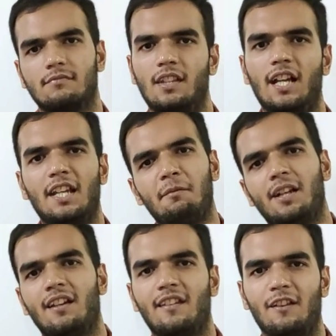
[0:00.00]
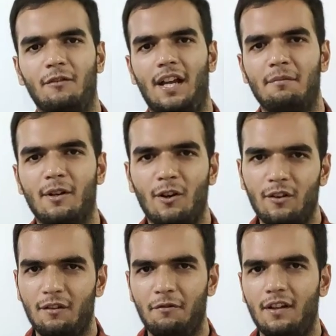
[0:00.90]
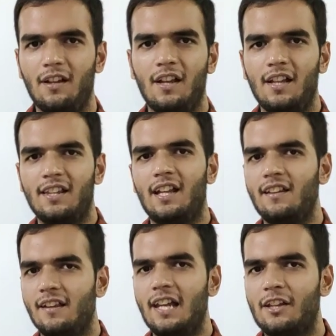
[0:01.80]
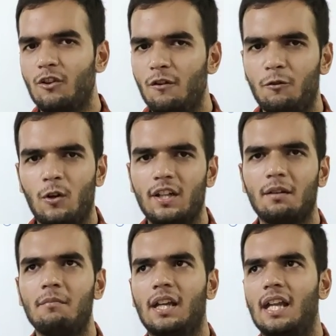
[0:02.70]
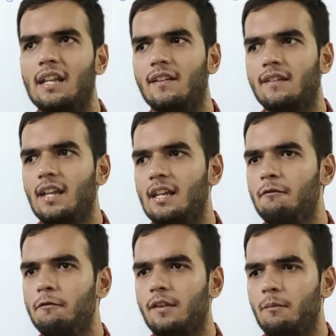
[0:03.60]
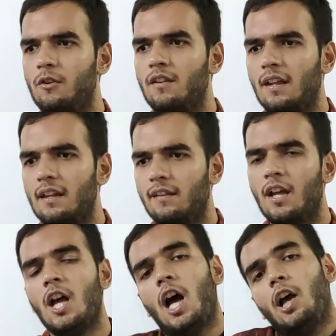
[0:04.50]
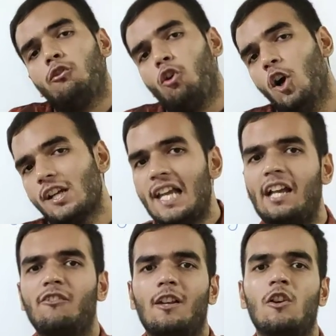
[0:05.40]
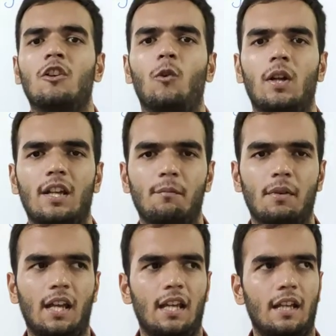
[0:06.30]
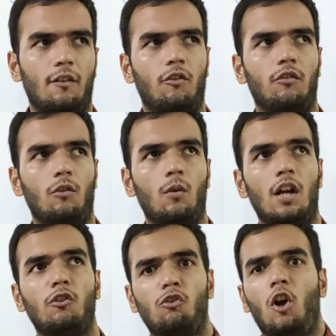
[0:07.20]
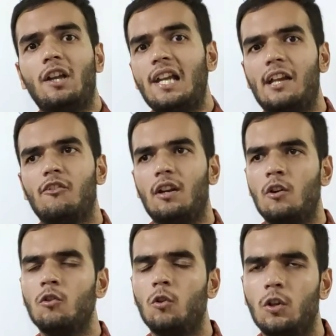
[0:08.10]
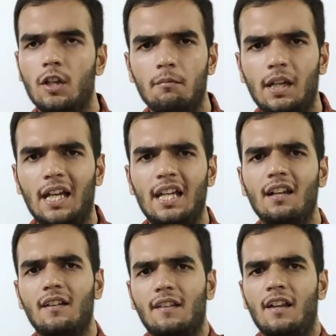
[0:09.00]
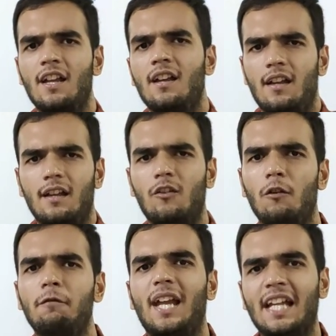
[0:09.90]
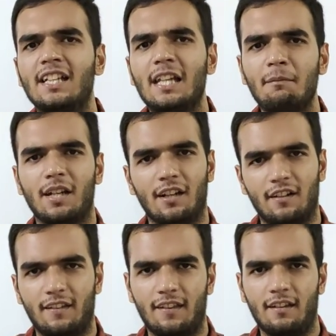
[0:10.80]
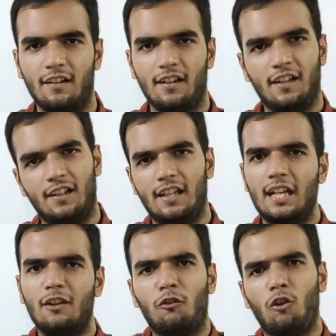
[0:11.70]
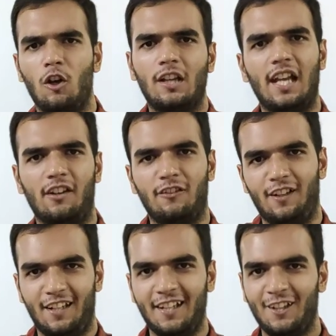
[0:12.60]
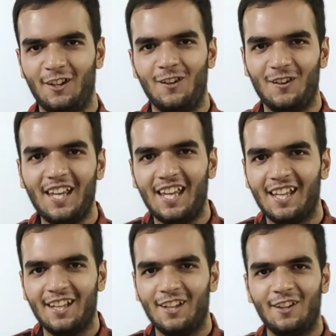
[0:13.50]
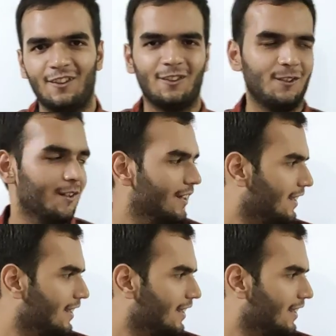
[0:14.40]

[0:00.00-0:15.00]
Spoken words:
30 minutes is fine, because if there is a lecture of quantum mechanics, then if someone says a short lecture on quantum mechanics, so a short lecture on quantum mechanics is of 90 minutes. That is short lecture. Okay, so